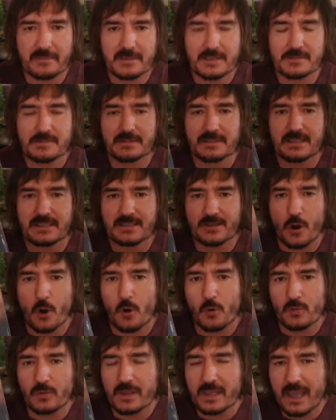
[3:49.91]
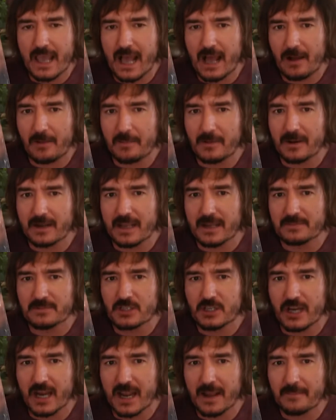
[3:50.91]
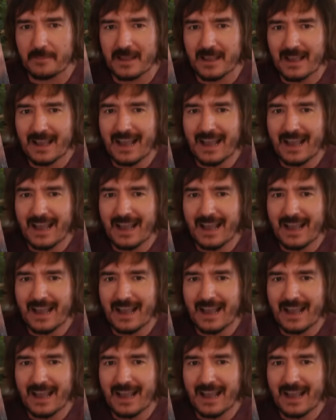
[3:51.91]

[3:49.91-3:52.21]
This was his only album on MGM.